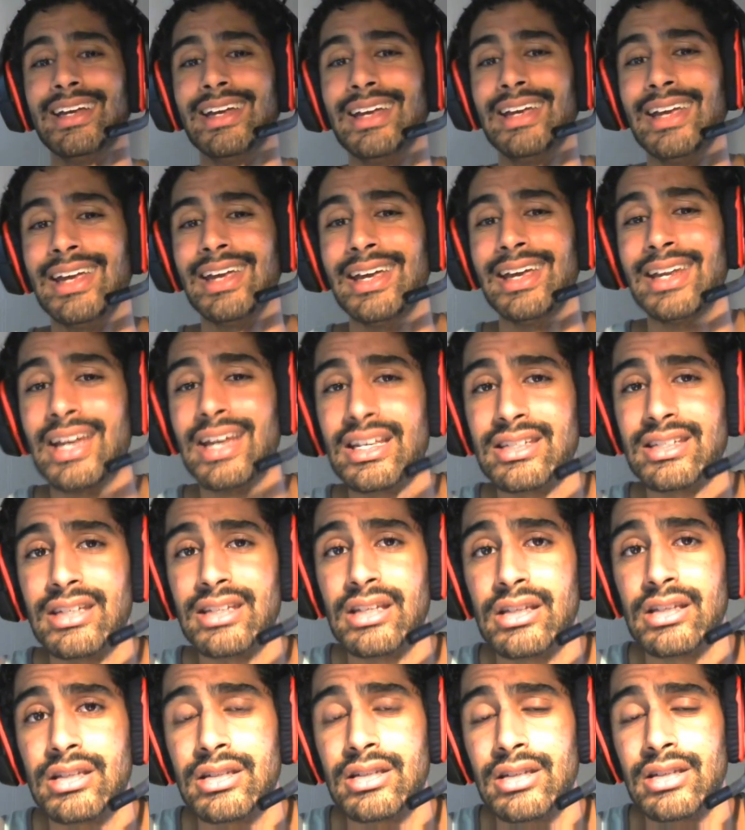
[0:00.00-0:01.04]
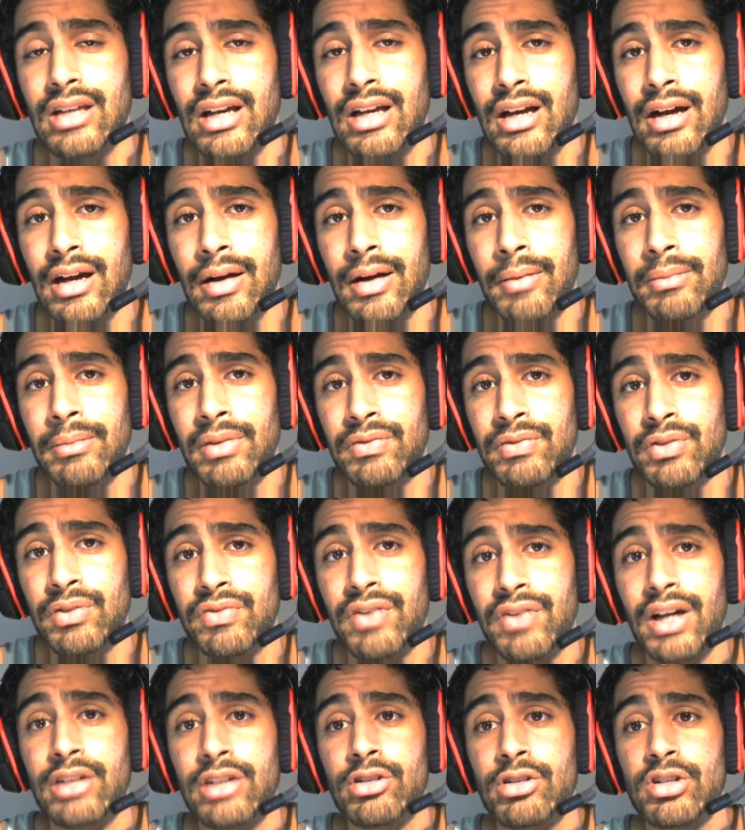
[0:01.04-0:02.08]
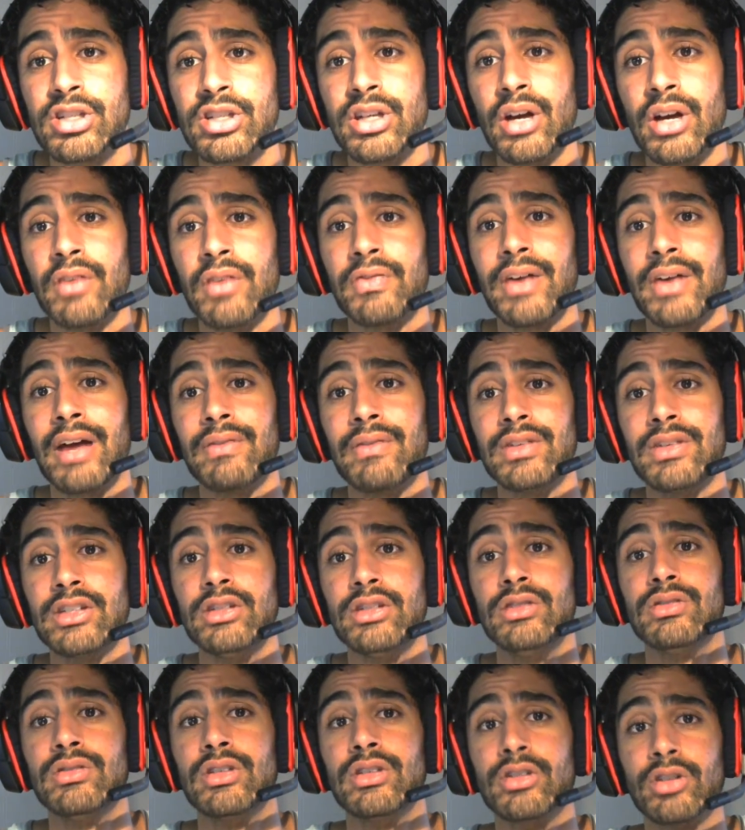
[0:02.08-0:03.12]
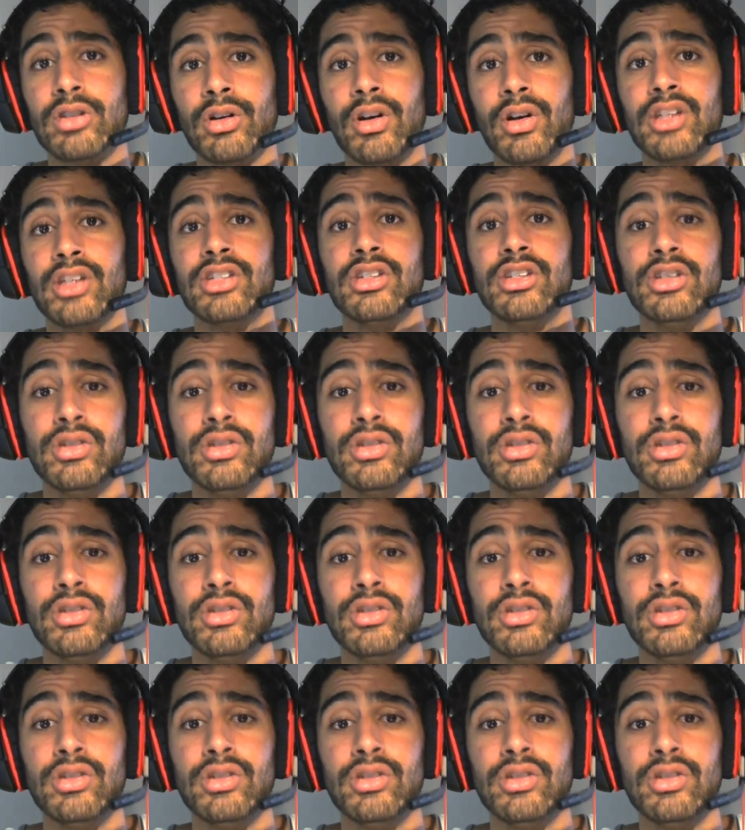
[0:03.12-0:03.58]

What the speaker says: in essence, if you find yourself having to use deterrence,